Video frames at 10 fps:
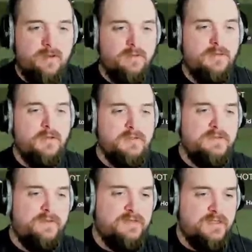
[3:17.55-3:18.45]
I know you guys
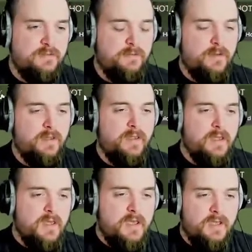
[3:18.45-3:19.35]
have never seen me play,
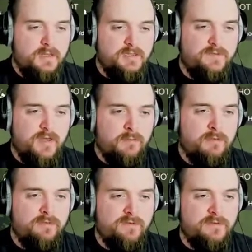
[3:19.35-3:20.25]
unless you've come
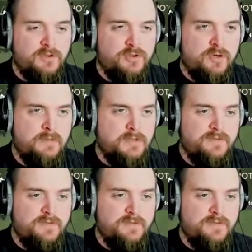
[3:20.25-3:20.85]
over from the streams.